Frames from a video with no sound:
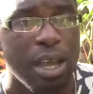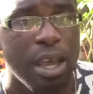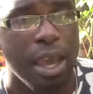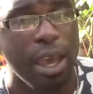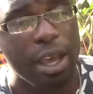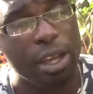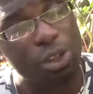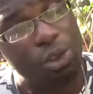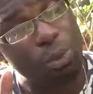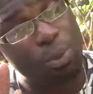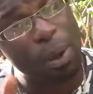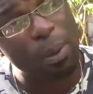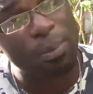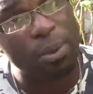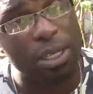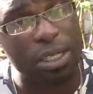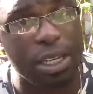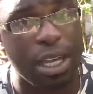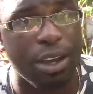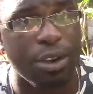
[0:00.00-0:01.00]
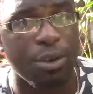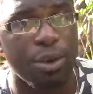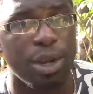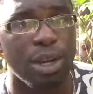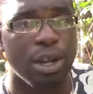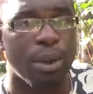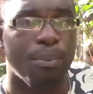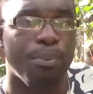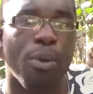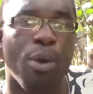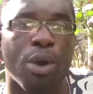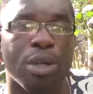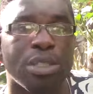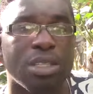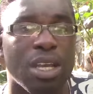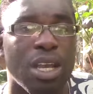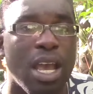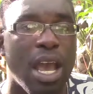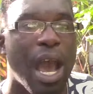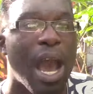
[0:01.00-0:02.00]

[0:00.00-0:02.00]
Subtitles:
here, two peppers here growing in a pot,